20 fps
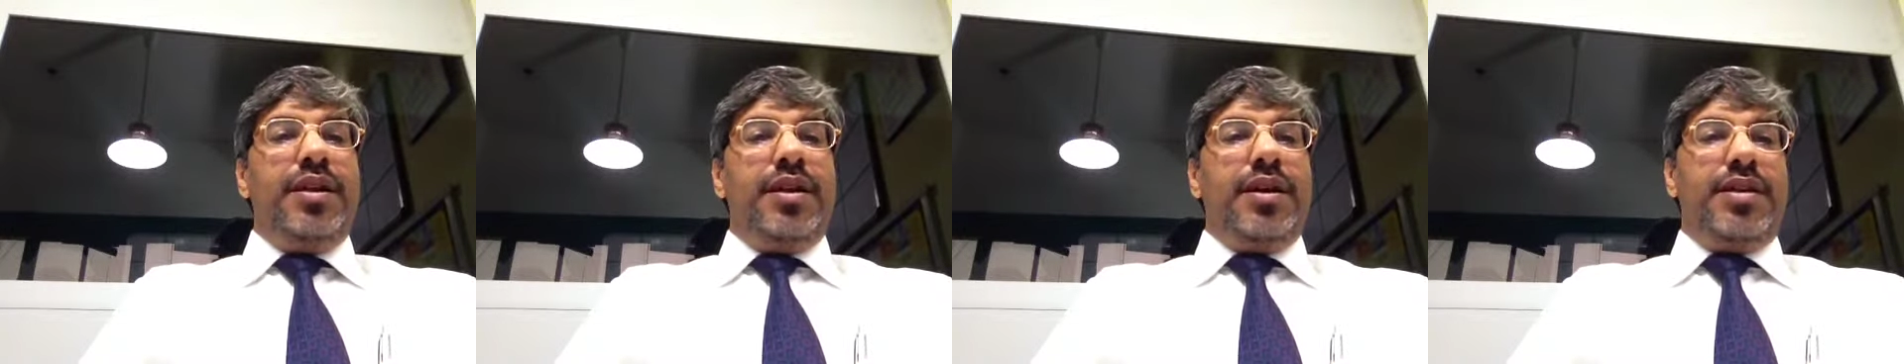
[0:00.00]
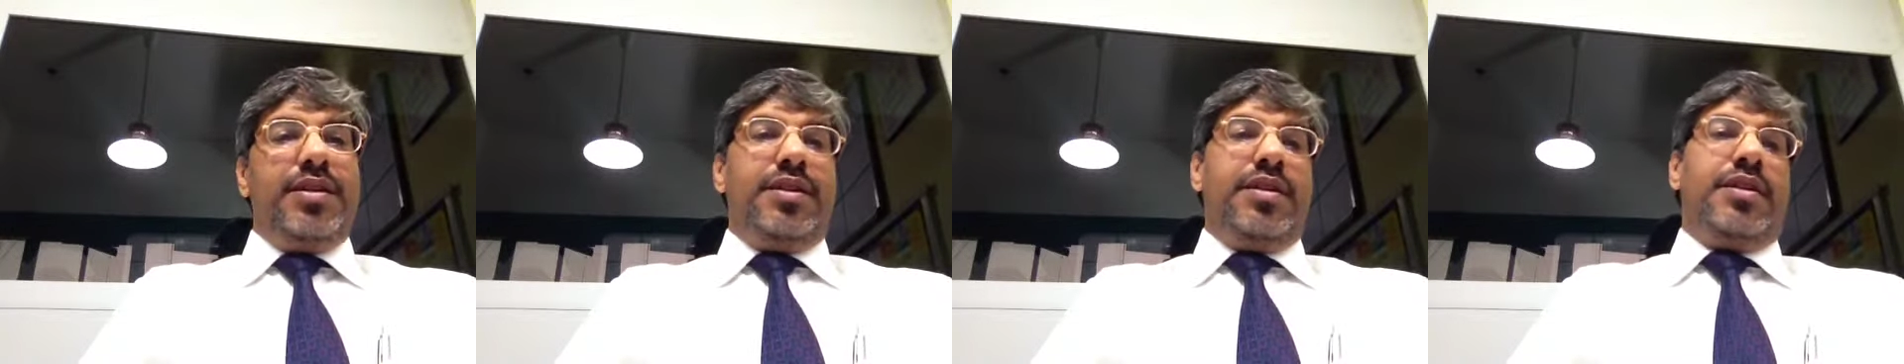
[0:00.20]

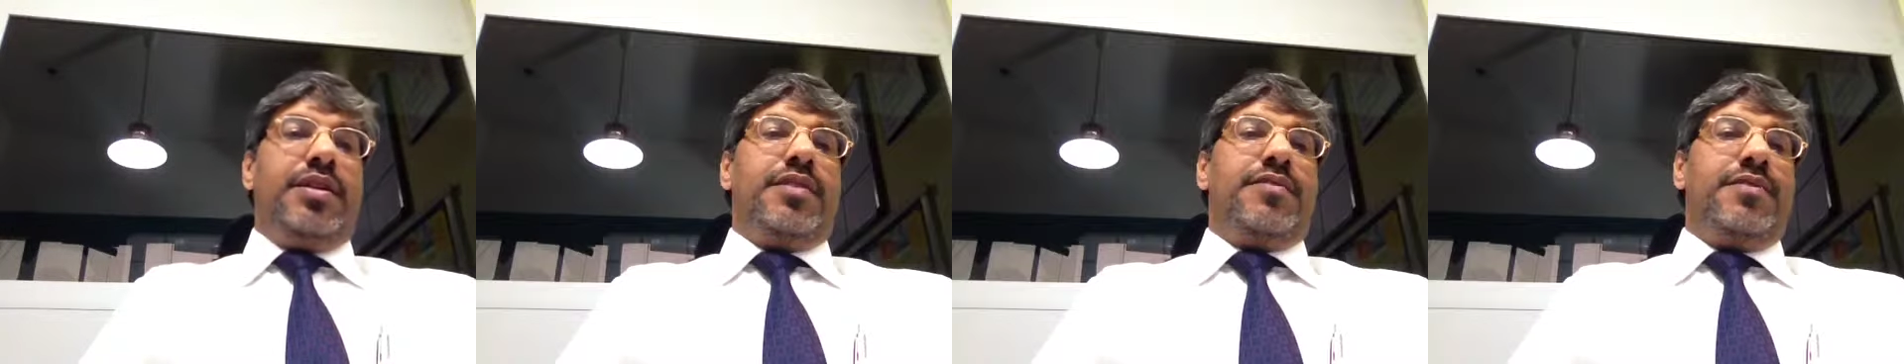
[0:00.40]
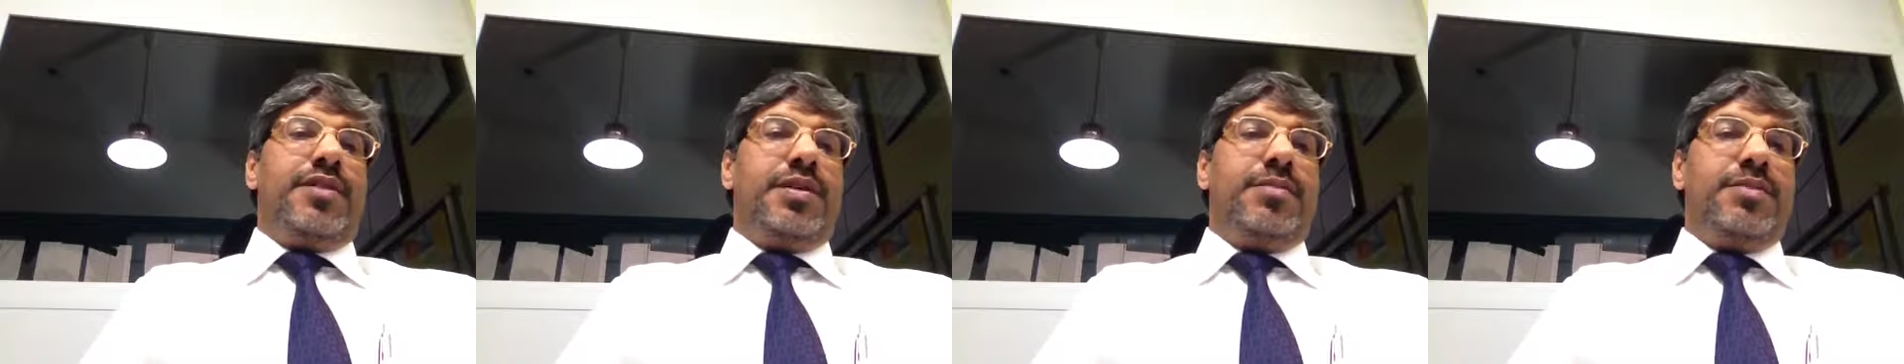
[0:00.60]
other
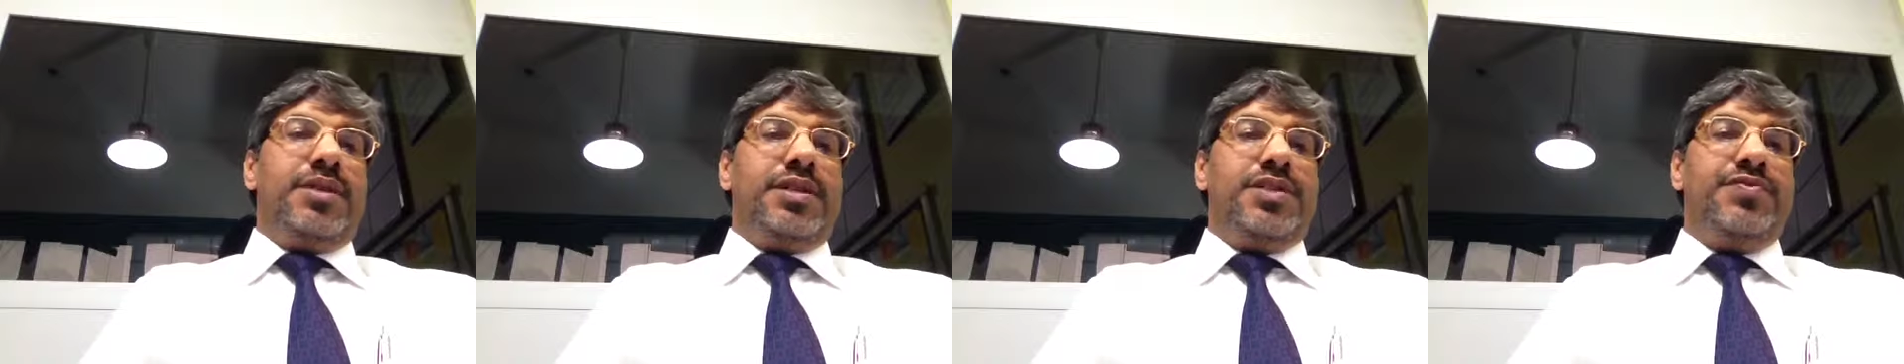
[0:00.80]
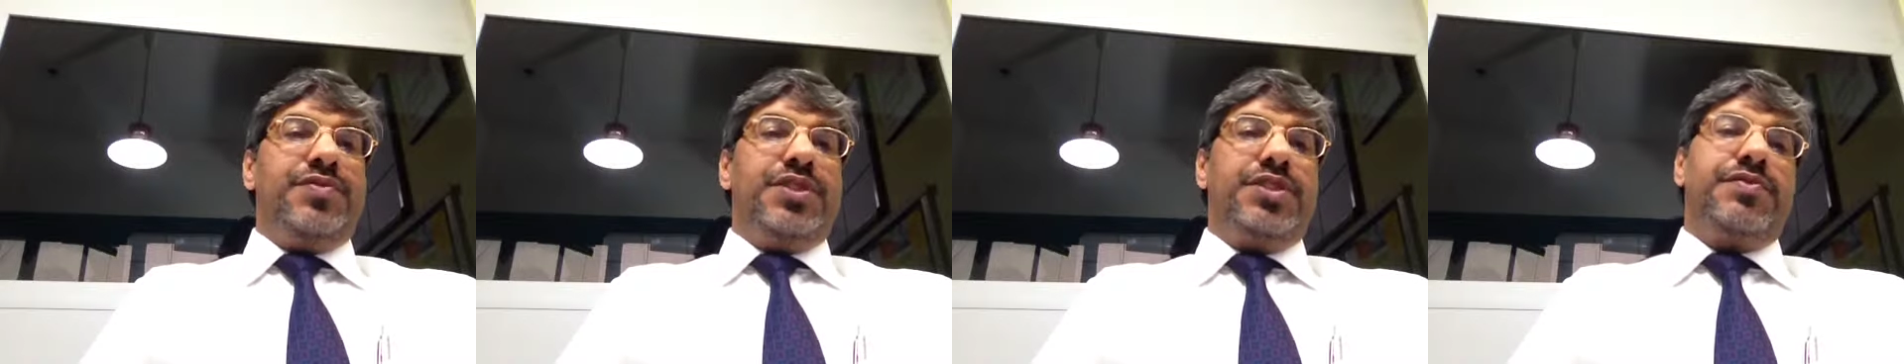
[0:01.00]

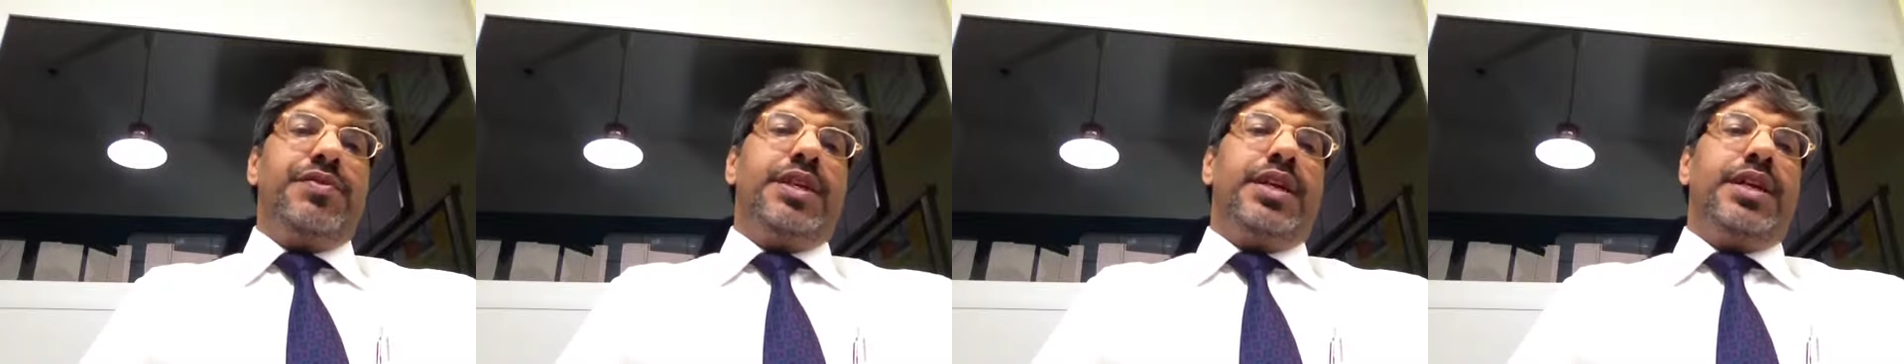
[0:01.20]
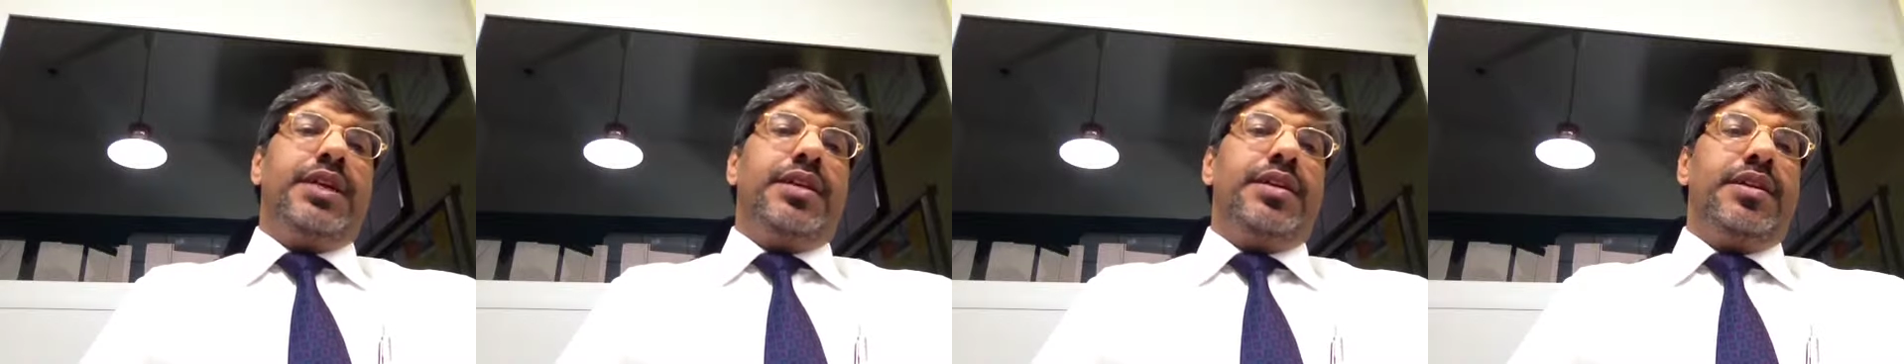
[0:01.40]
requirements which were
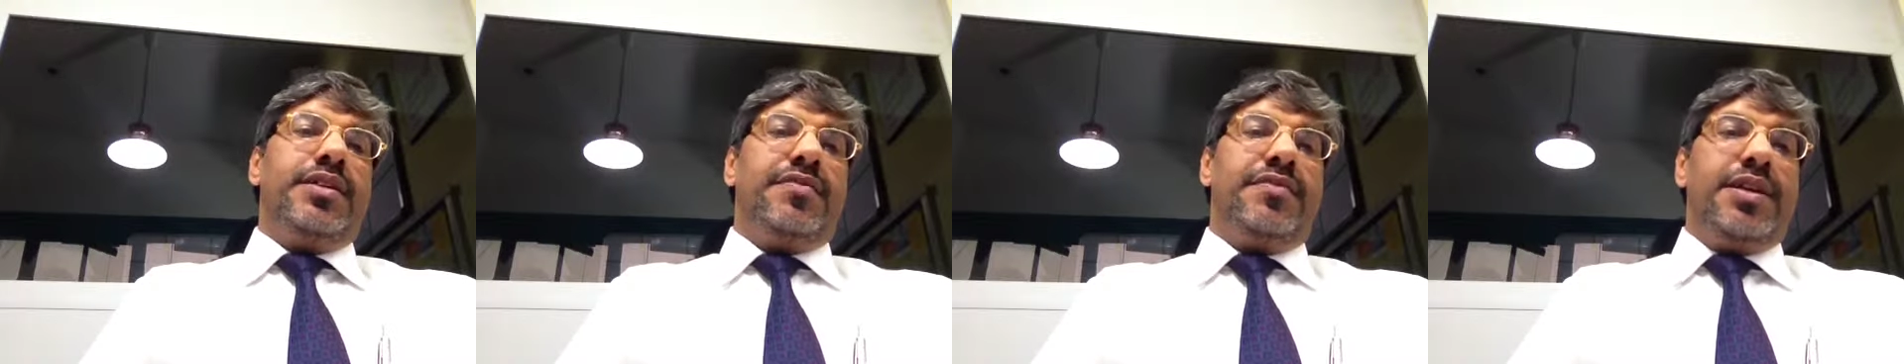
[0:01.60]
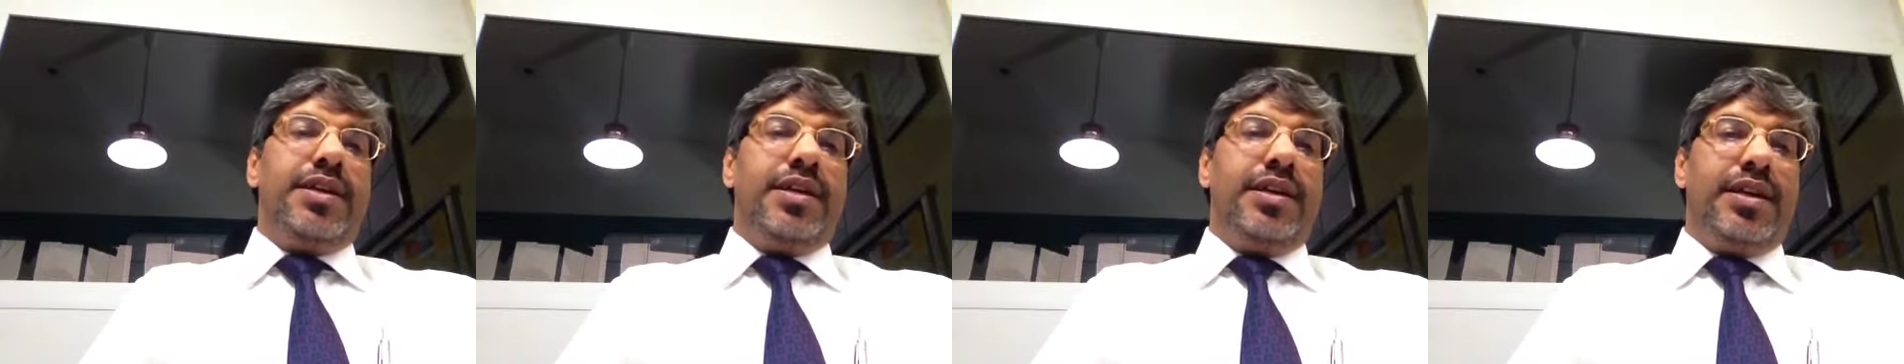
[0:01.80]

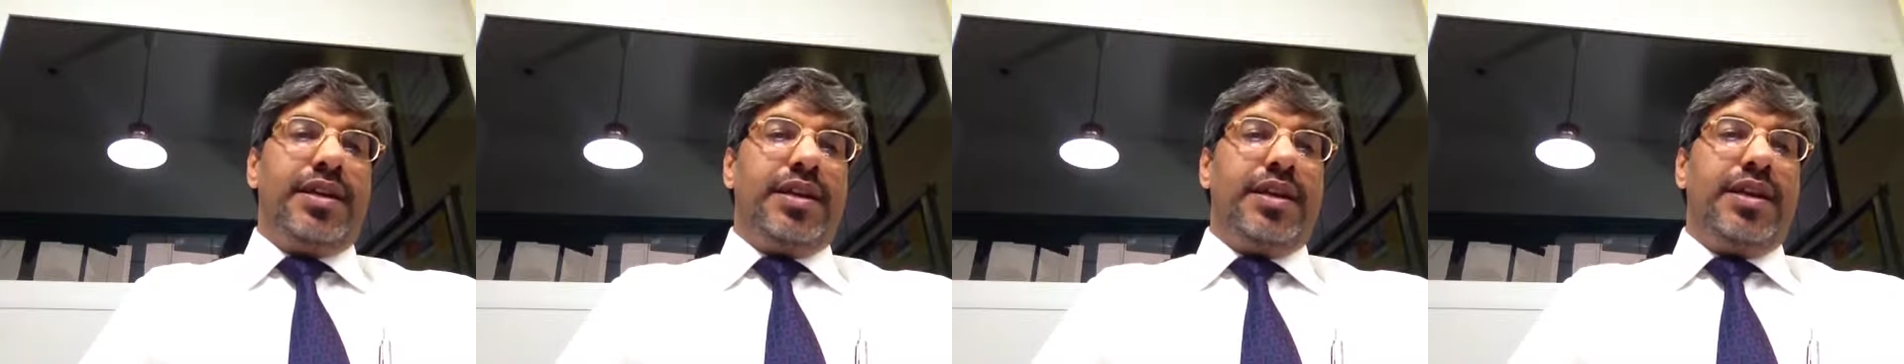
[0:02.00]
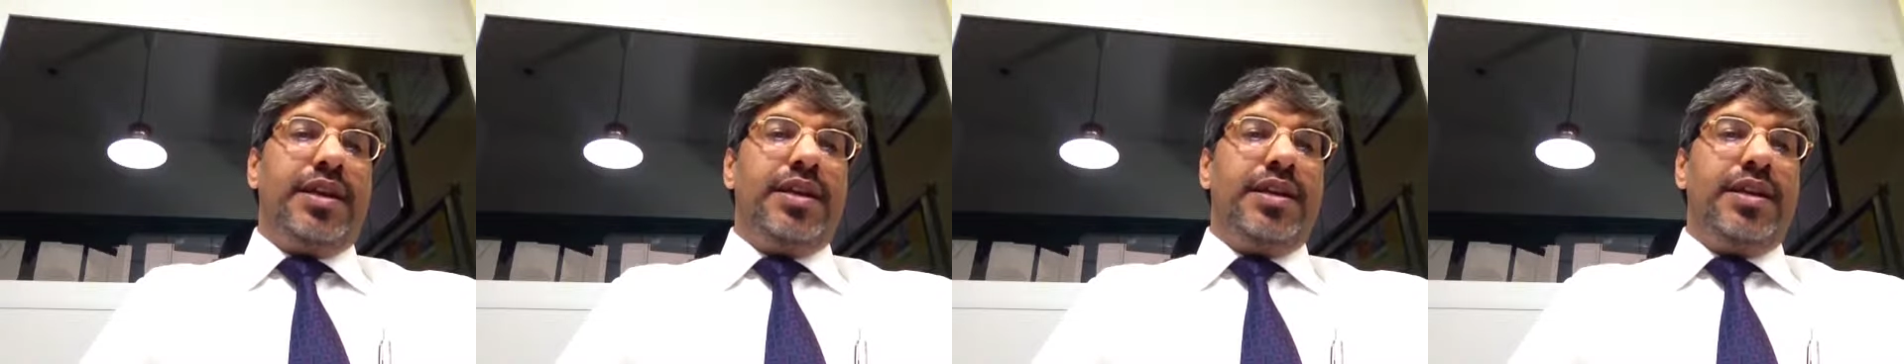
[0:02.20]
identified
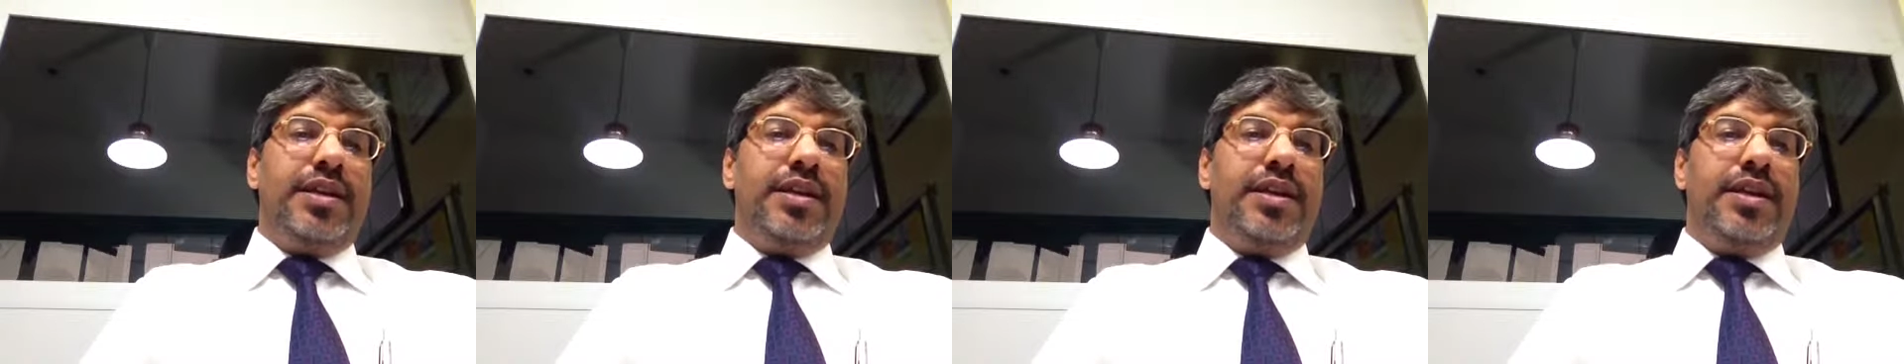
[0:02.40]
earlier